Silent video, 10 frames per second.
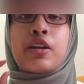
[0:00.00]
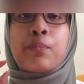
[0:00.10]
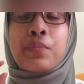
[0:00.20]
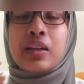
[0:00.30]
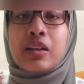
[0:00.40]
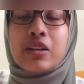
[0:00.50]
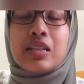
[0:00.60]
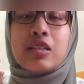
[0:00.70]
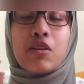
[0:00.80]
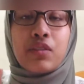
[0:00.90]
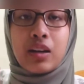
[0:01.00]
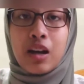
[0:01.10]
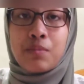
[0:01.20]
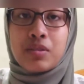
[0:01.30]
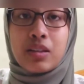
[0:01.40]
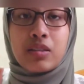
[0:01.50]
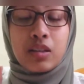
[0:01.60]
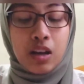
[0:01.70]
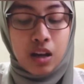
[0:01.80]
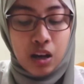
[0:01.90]
appearance of the gums
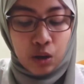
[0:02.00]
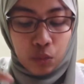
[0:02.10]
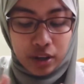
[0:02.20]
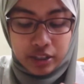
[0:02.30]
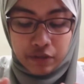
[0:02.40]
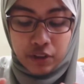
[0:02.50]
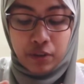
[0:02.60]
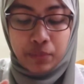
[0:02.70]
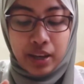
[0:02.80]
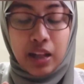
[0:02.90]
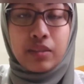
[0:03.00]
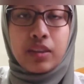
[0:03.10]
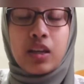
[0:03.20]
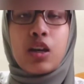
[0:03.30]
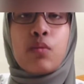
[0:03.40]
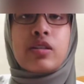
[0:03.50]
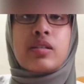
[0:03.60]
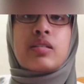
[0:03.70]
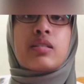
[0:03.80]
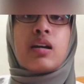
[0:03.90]
is quite different from the healthy,
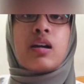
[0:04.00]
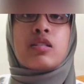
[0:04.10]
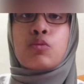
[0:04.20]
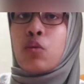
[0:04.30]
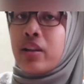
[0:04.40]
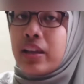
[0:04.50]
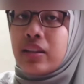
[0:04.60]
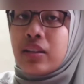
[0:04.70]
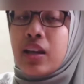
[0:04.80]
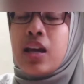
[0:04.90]
which is swollen.